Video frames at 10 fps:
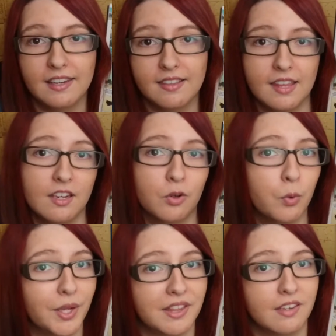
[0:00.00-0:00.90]
and is in
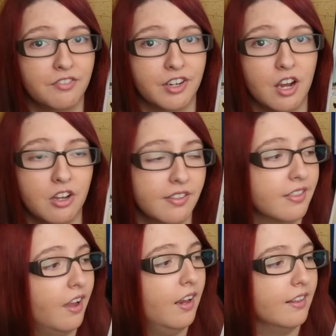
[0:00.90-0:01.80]
quite a different art
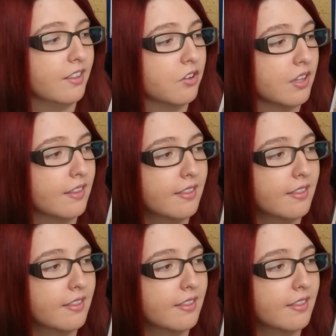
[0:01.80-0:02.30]
style, as you can